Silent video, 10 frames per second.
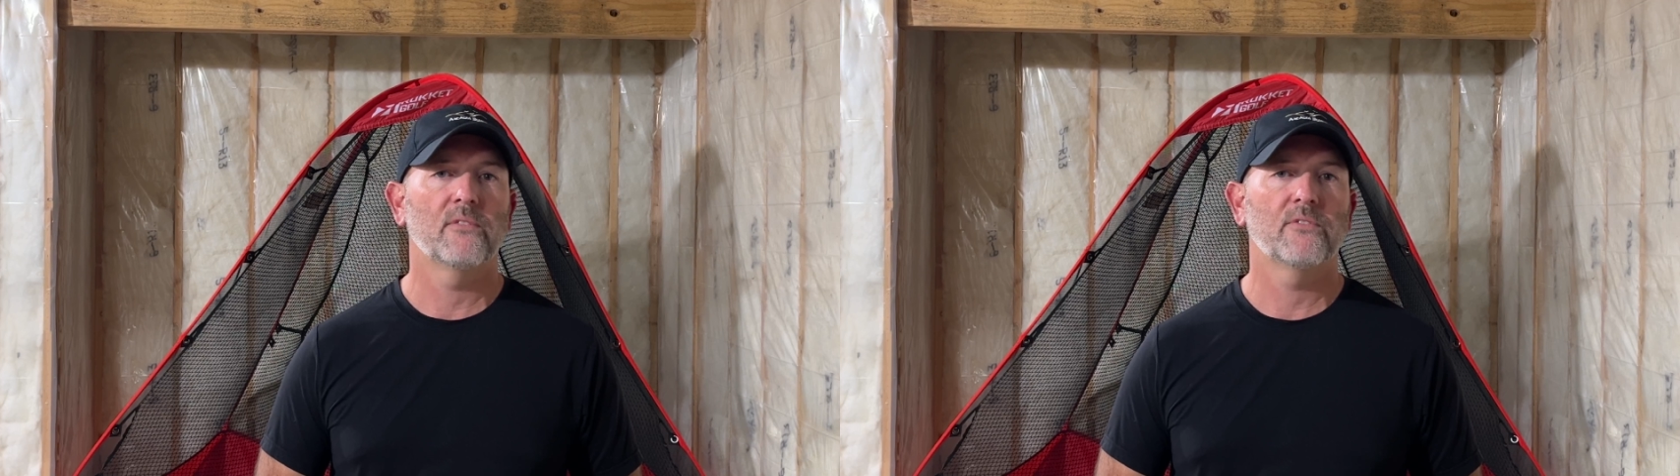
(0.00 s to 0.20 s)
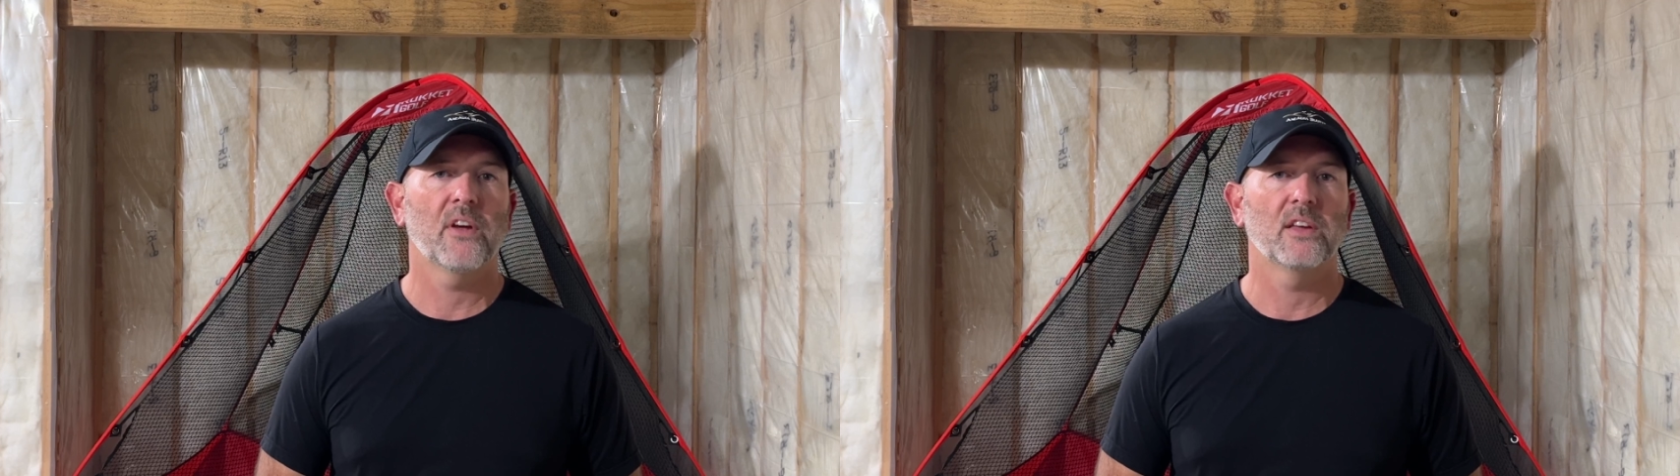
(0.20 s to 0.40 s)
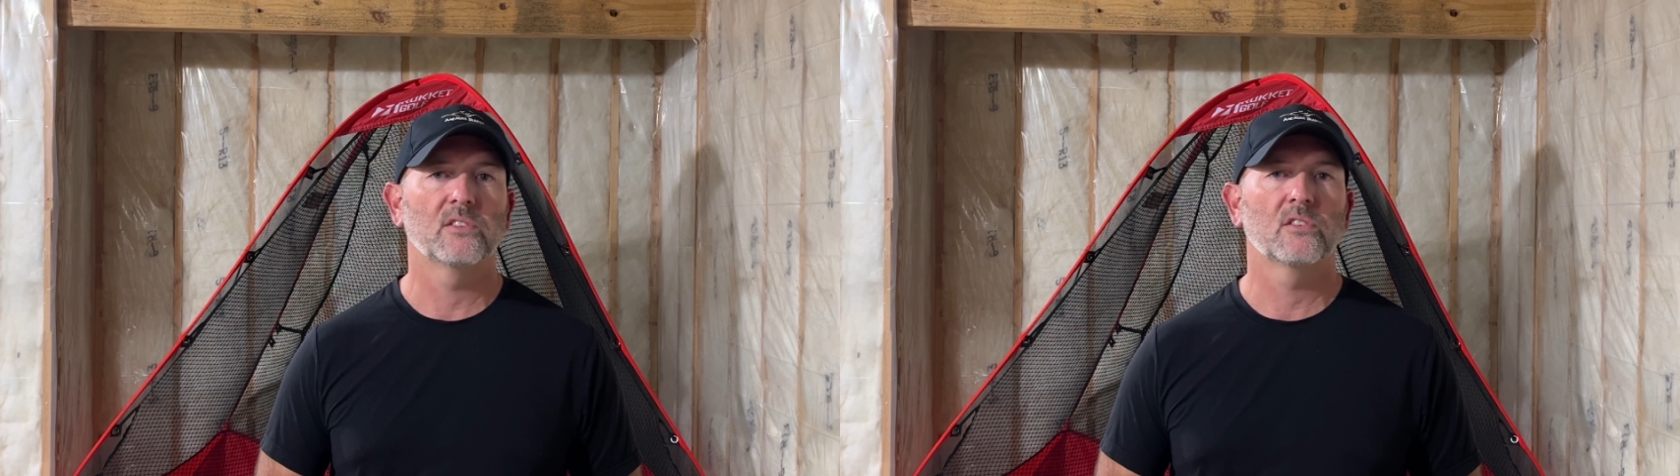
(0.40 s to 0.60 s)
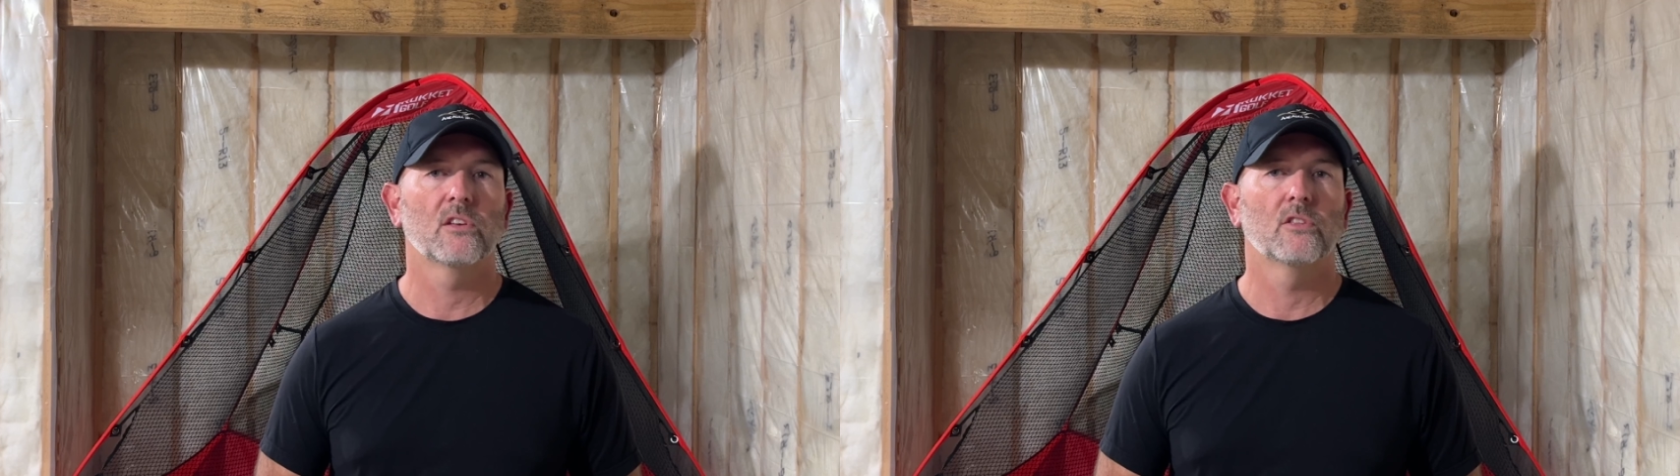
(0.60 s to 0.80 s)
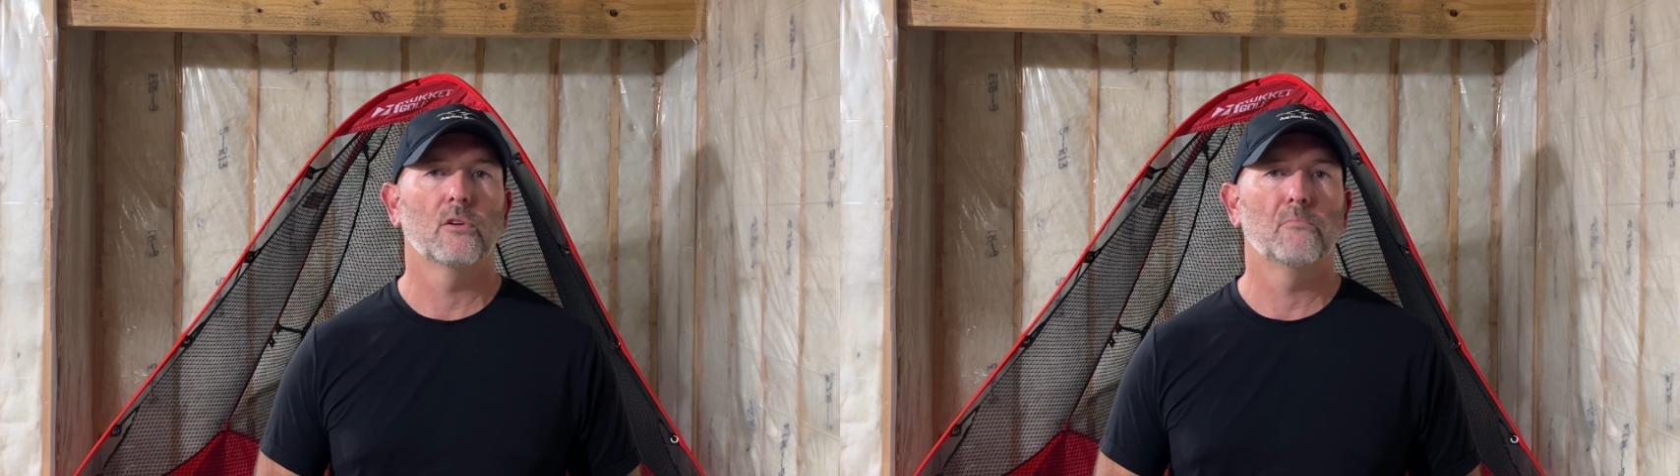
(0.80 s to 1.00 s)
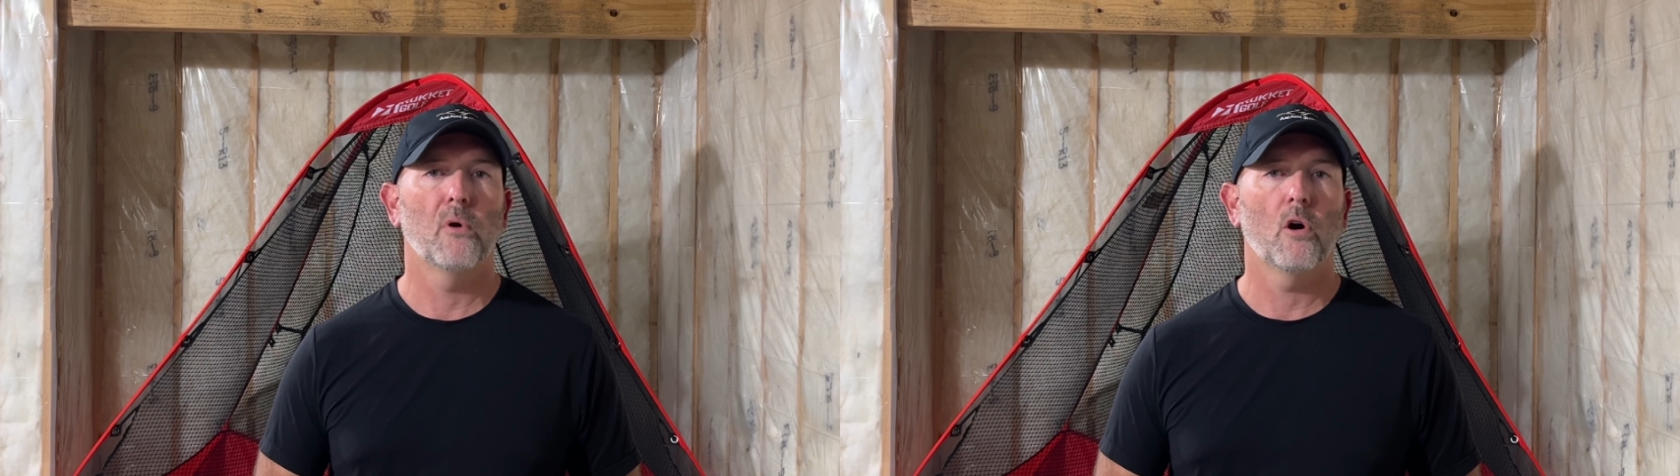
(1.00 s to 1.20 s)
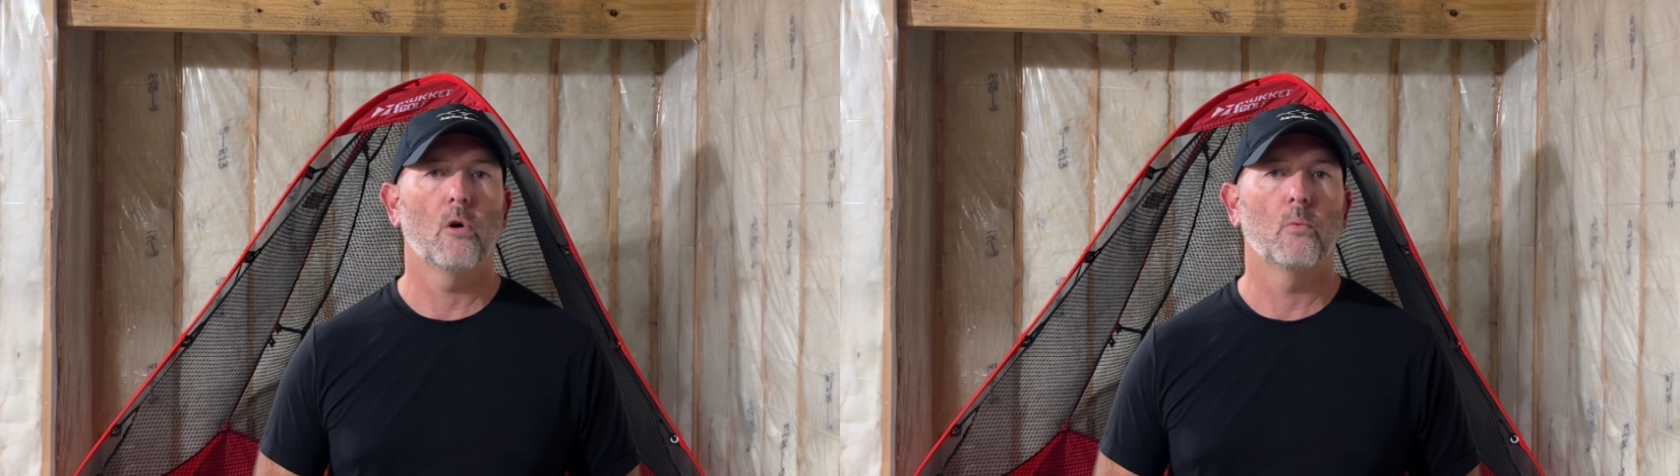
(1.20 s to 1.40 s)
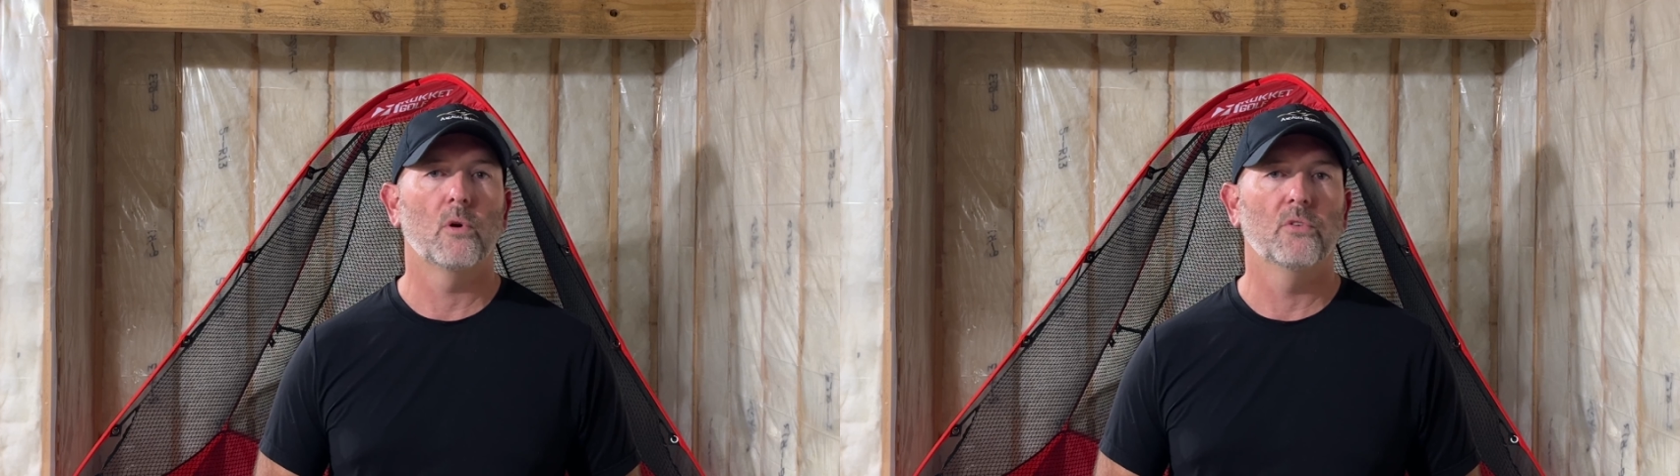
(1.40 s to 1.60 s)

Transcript: face, the ball will